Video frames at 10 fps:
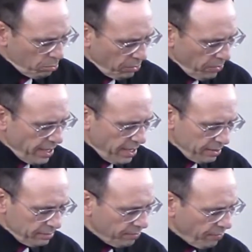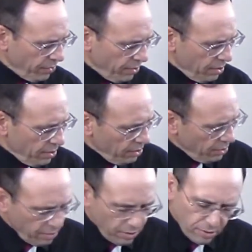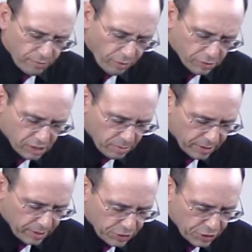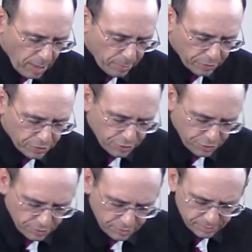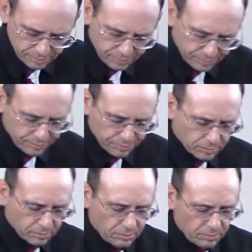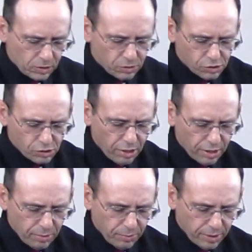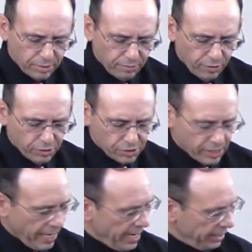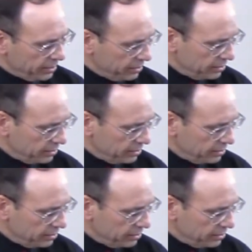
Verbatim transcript: Reading 1 Timothy chapter 2, starting with verse 8.